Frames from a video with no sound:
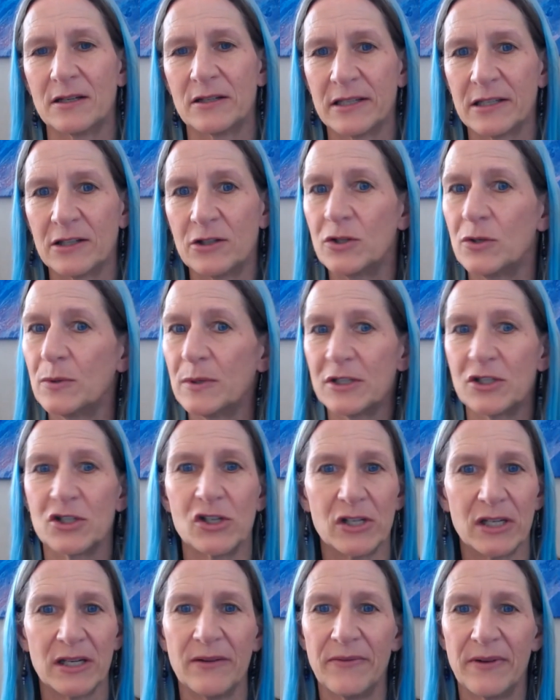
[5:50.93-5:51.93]
did you
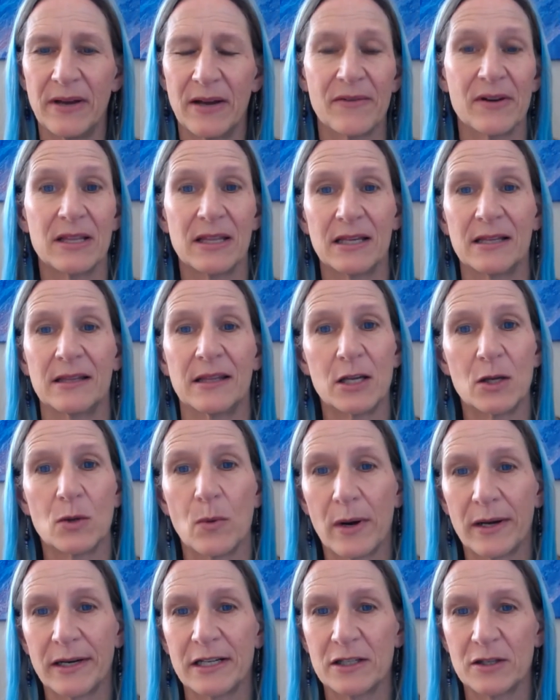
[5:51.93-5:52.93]
achieve everything that
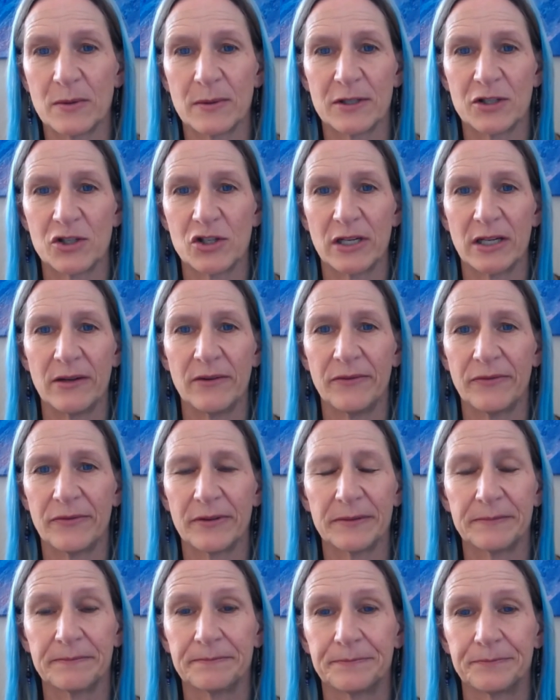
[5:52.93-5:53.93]
you wanted to achieve?
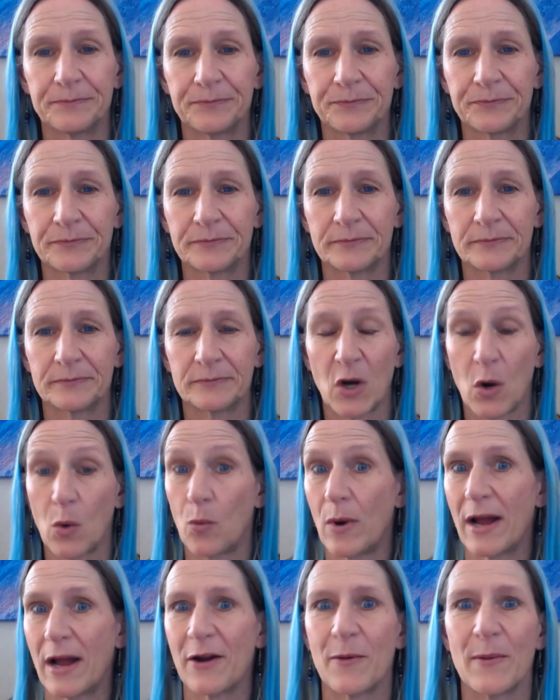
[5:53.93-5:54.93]

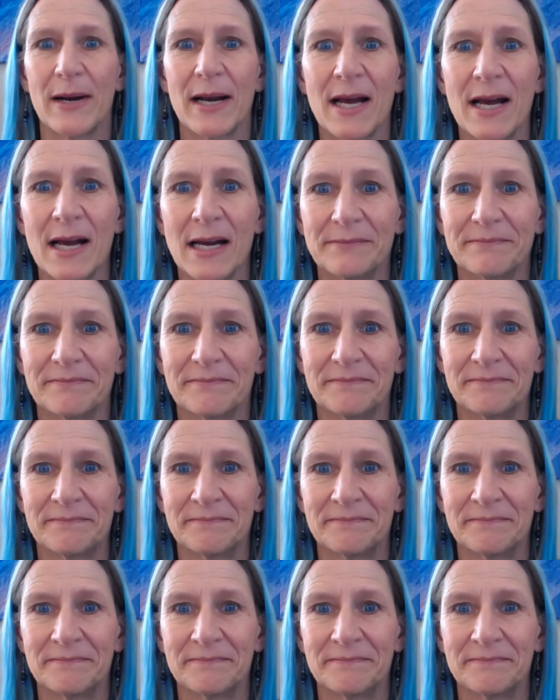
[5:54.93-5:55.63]
Why or why not?